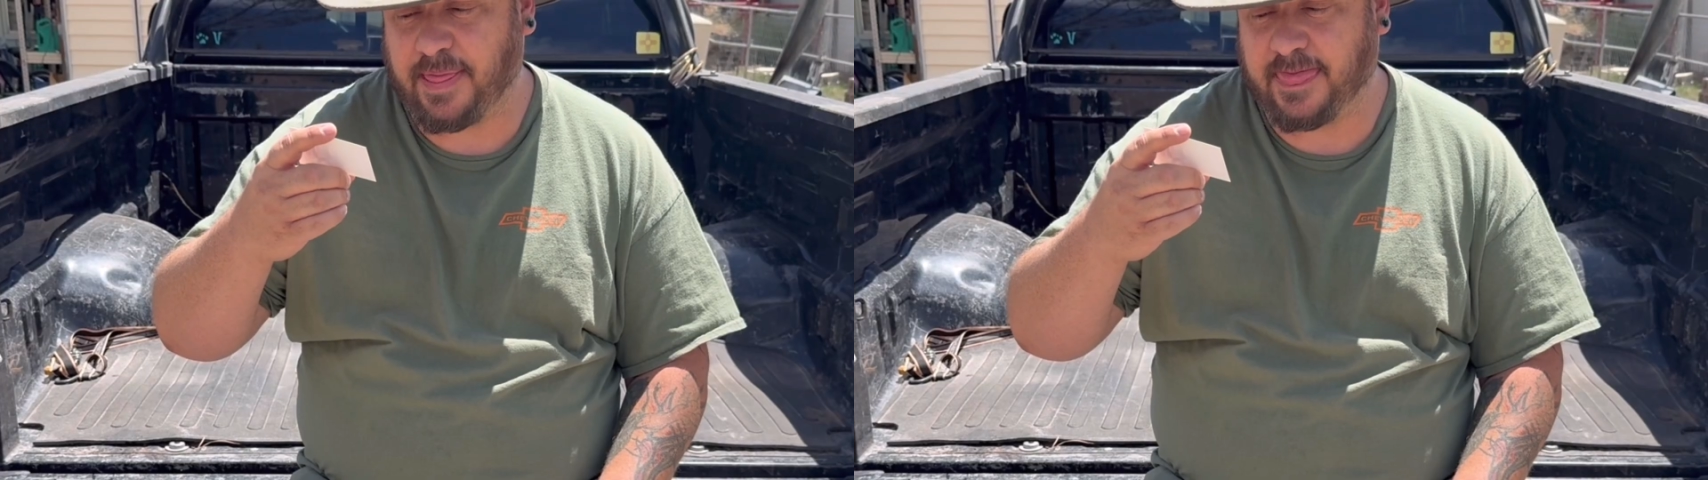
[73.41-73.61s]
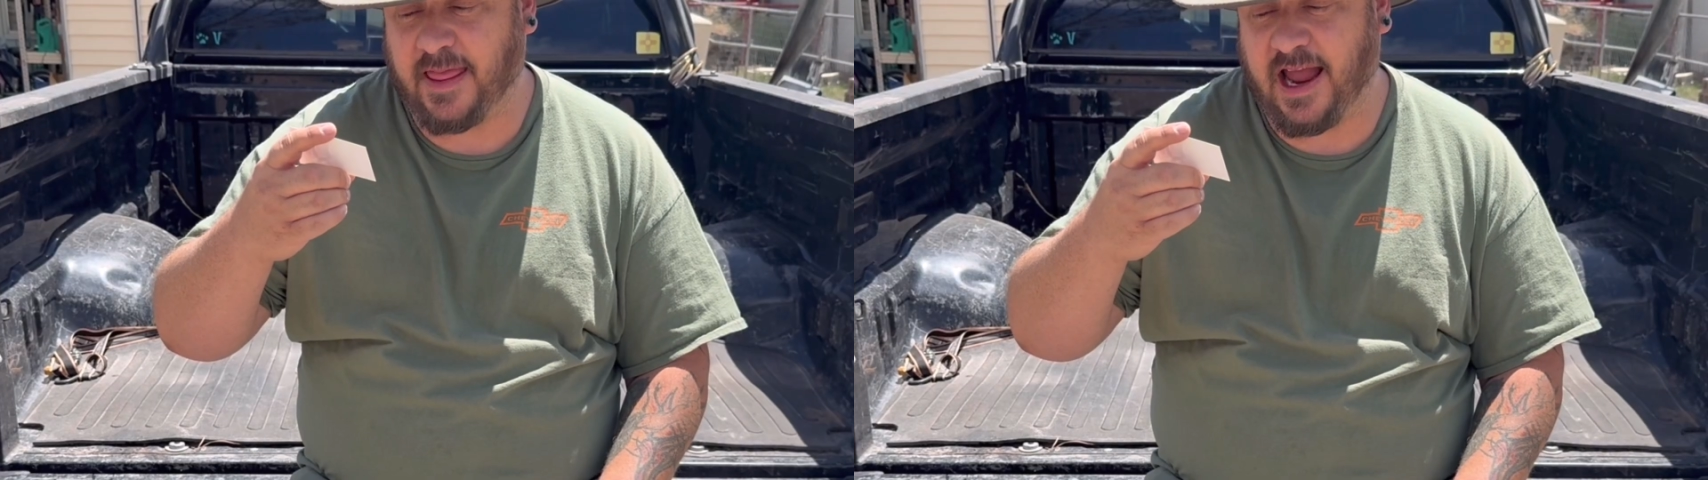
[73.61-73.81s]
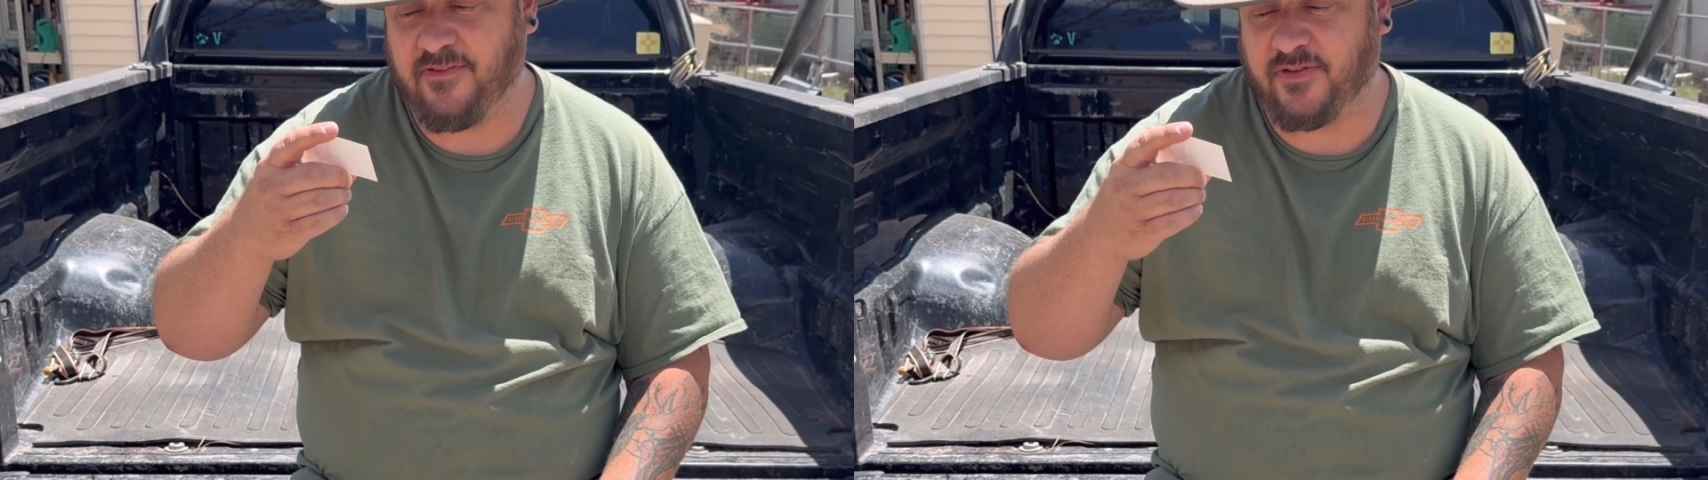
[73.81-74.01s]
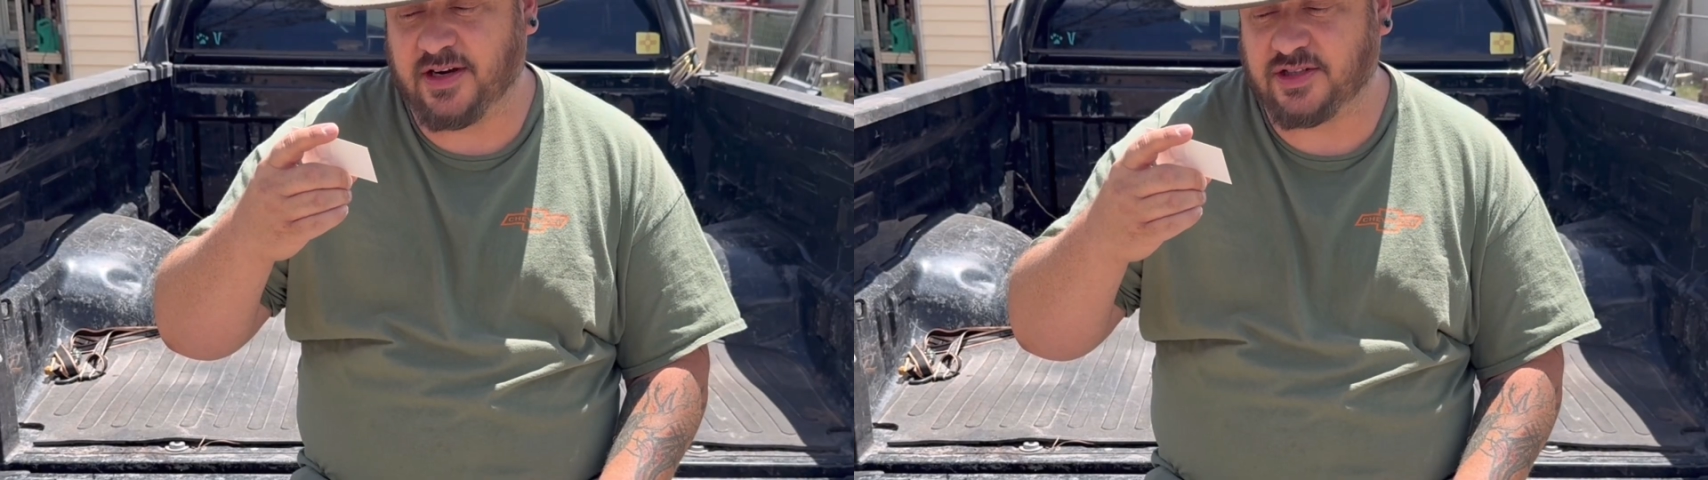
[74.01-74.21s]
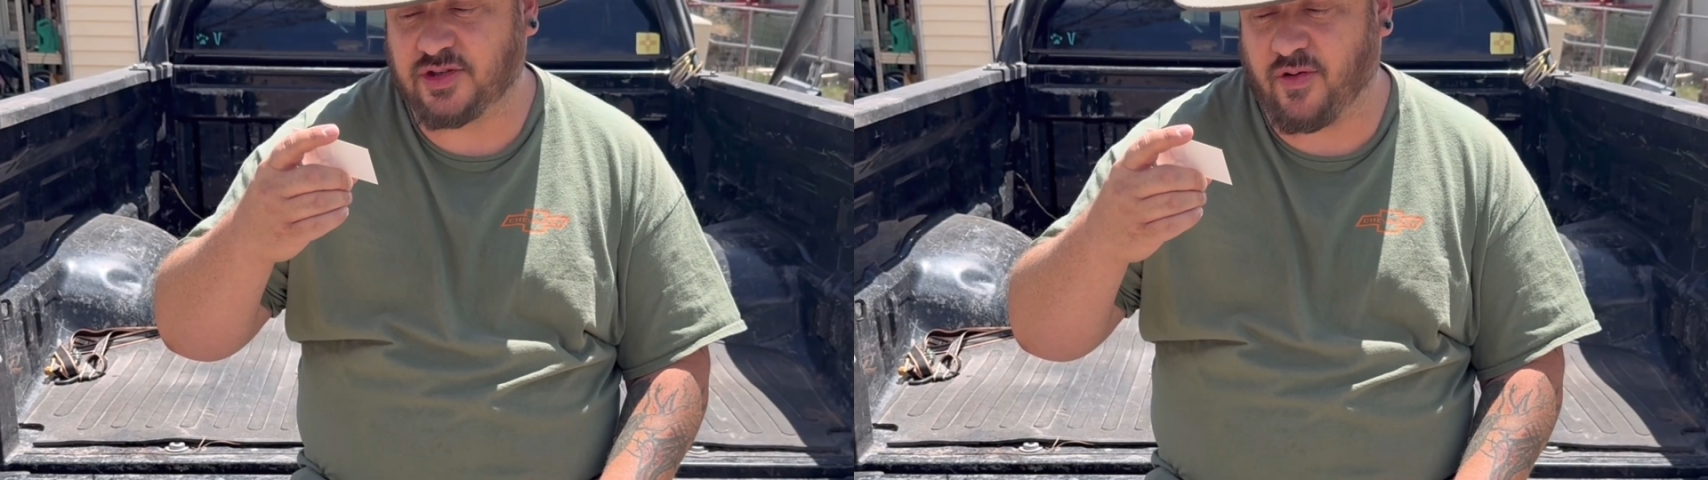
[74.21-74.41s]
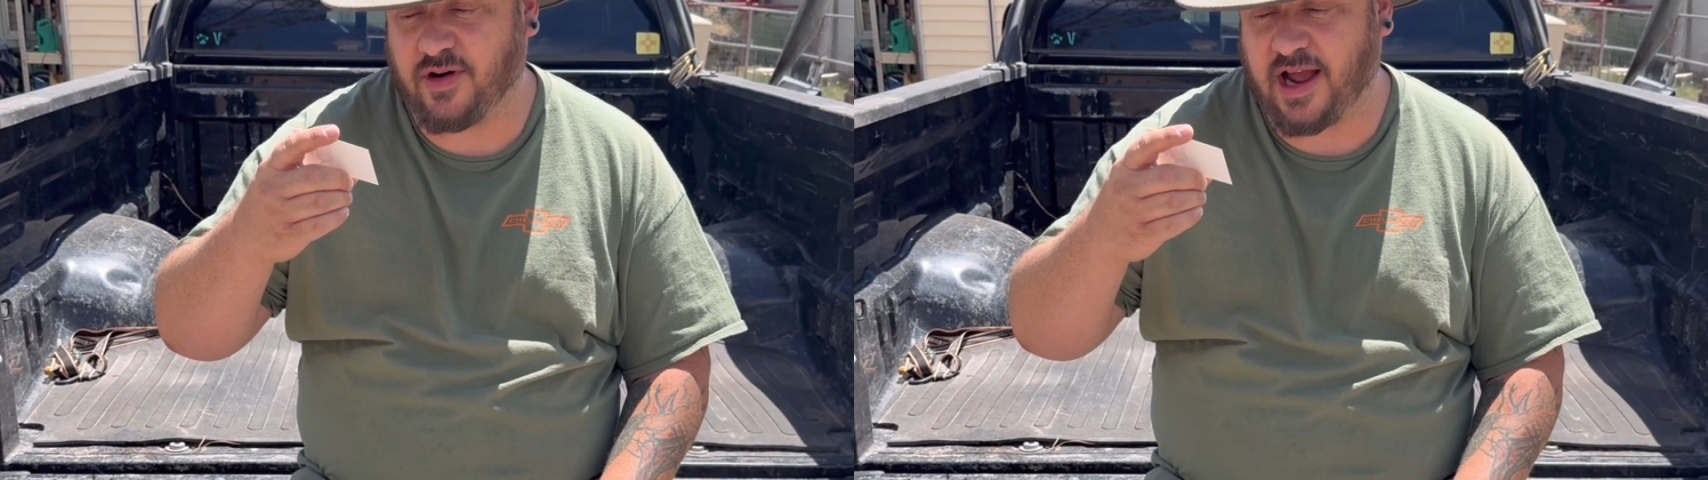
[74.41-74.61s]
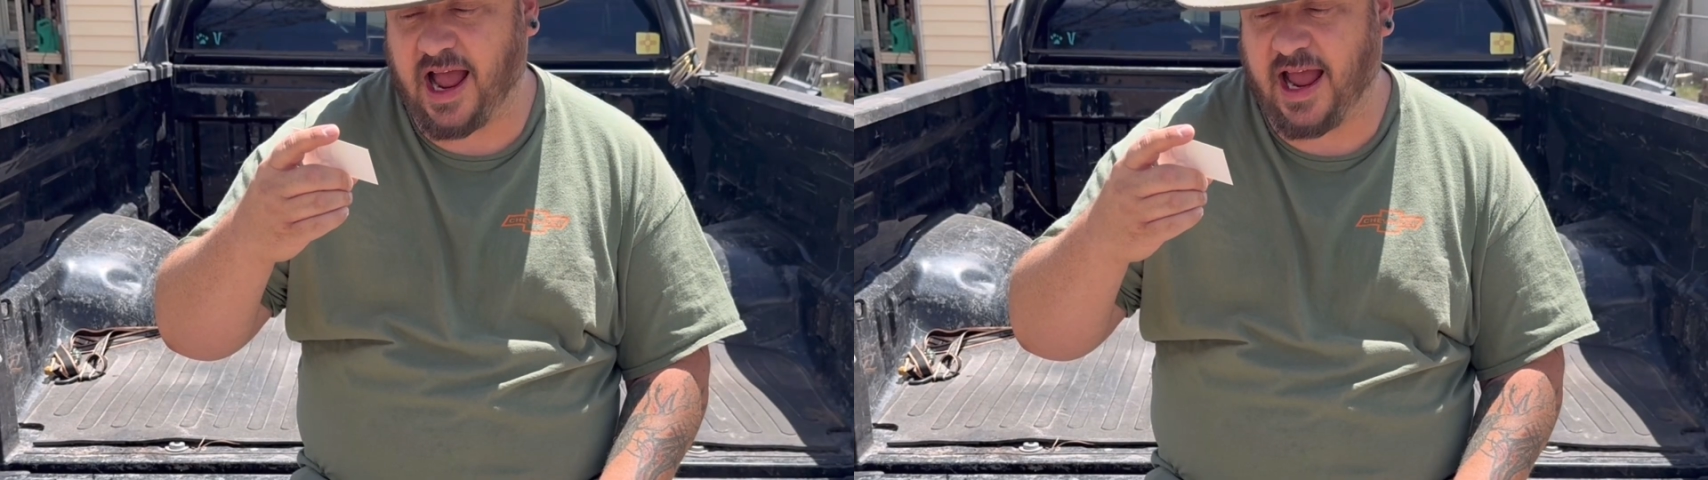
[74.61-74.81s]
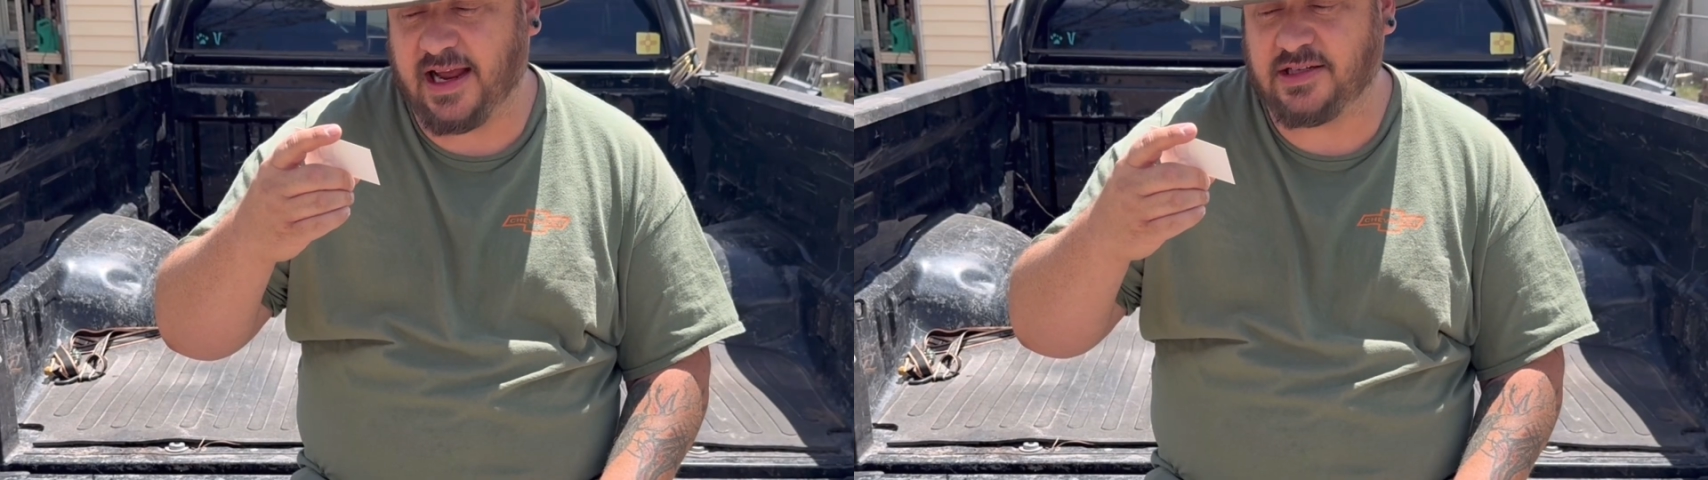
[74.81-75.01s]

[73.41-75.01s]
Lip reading: knife guy